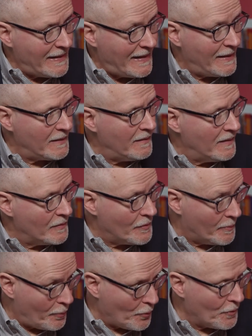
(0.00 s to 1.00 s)
in
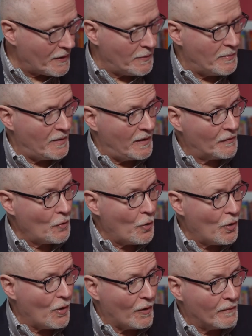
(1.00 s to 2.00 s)
the poorer communities
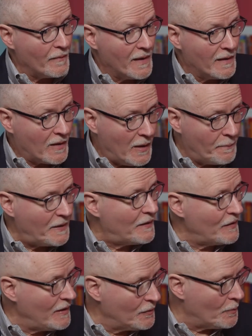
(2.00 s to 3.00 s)
or
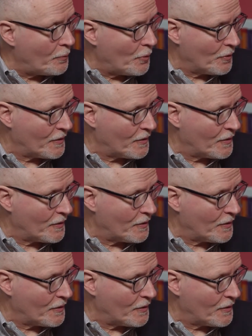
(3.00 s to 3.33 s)
companies in the poorer